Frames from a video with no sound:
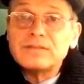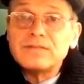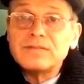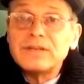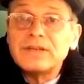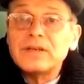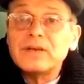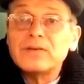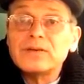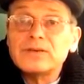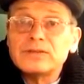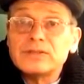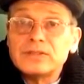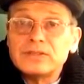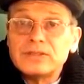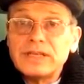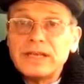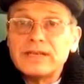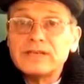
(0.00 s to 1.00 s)
video, there's
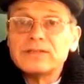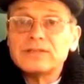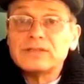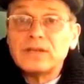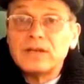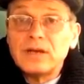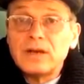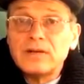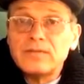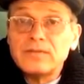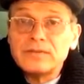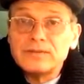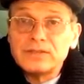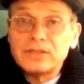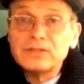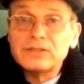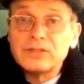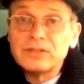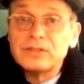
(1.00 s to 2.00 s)
a text of
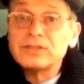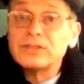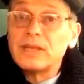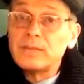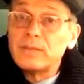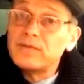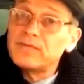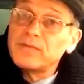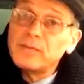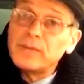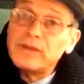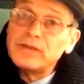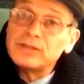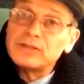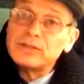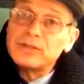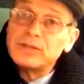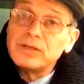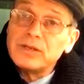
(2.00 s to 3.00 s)
essentially the same
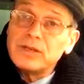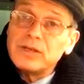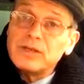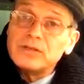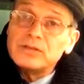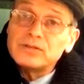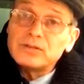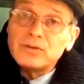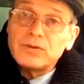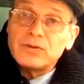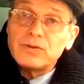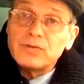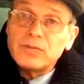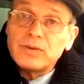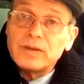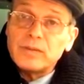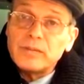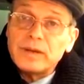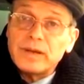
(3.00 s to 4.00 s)
information, so you
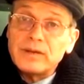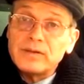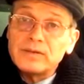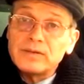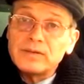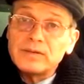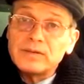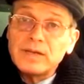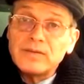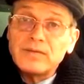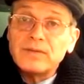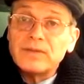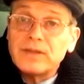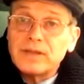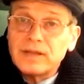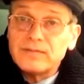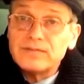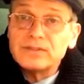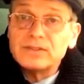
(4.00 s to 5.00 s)
can read about
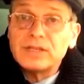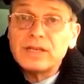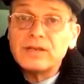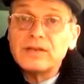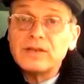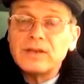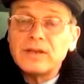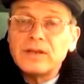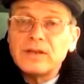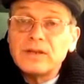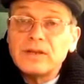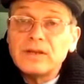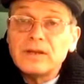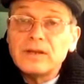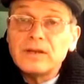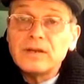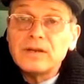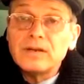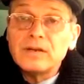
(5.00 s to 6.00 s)
everything I've said
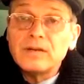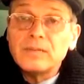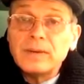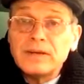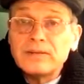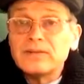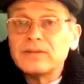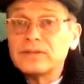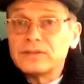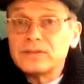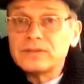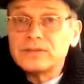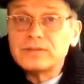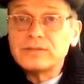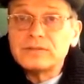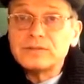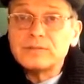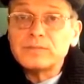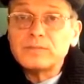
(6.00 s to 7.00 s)
about
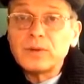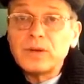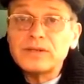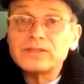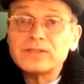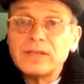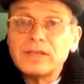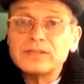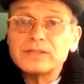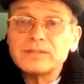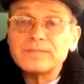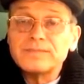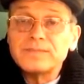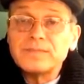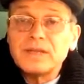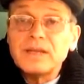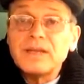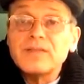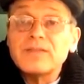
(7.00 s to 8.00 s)
this process.
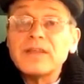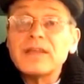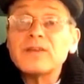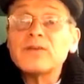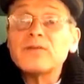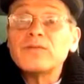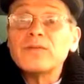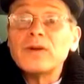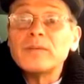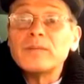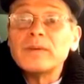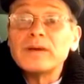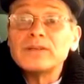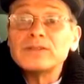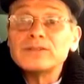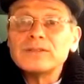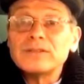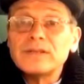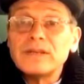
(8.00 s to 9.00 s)
Thank you very
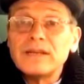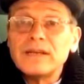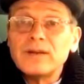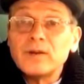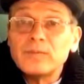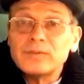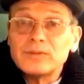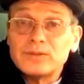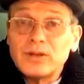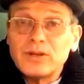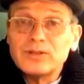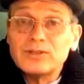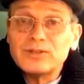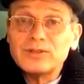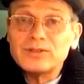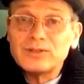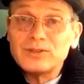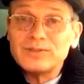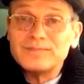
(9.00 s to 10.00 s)
much, and hope to talk
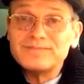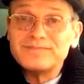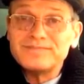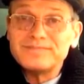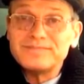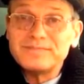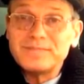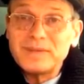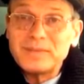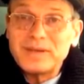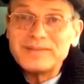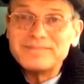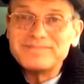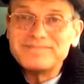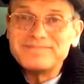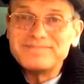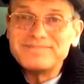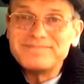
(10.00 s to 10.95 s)
to you soon. Bye-bye.